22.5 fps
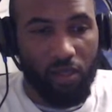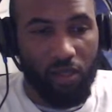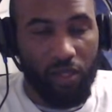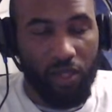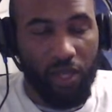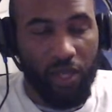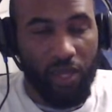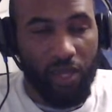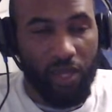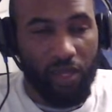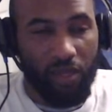
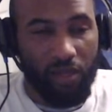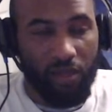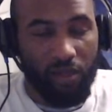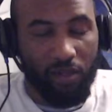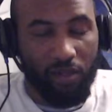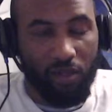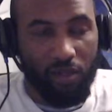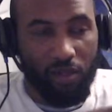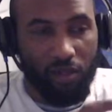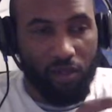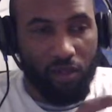They had
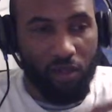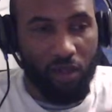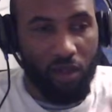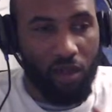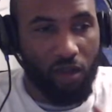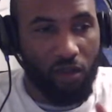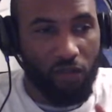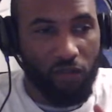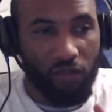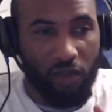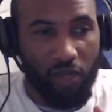
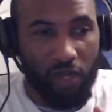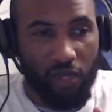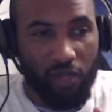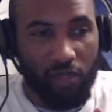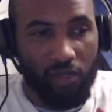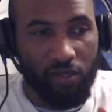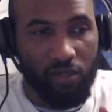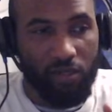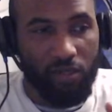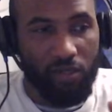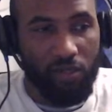dog
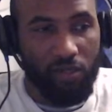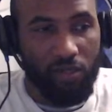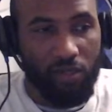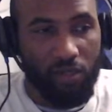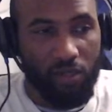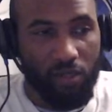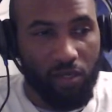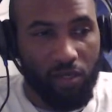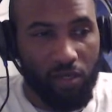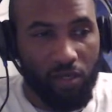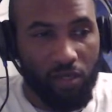fights.
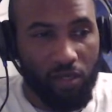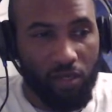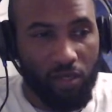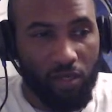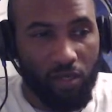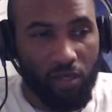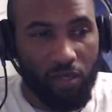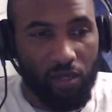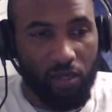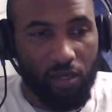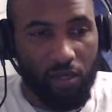
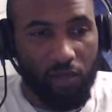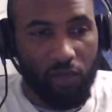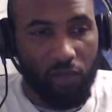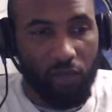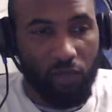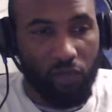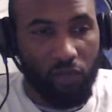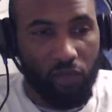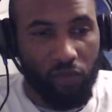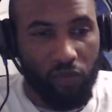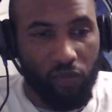
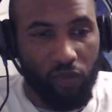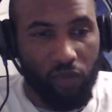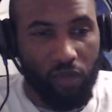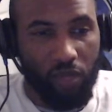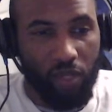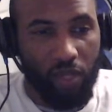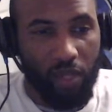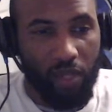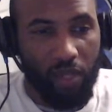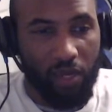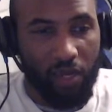
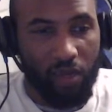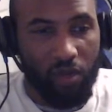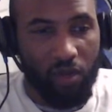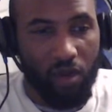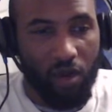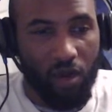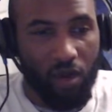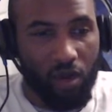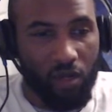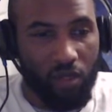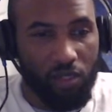They had
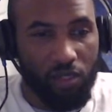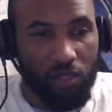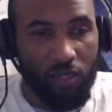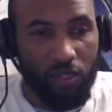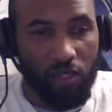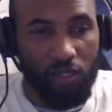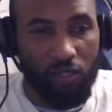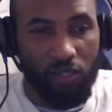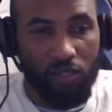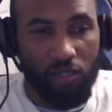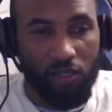car
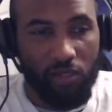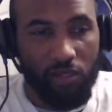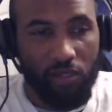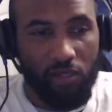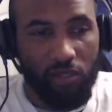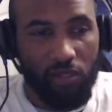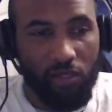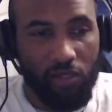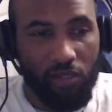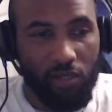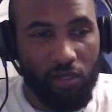
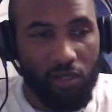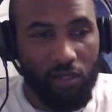chases.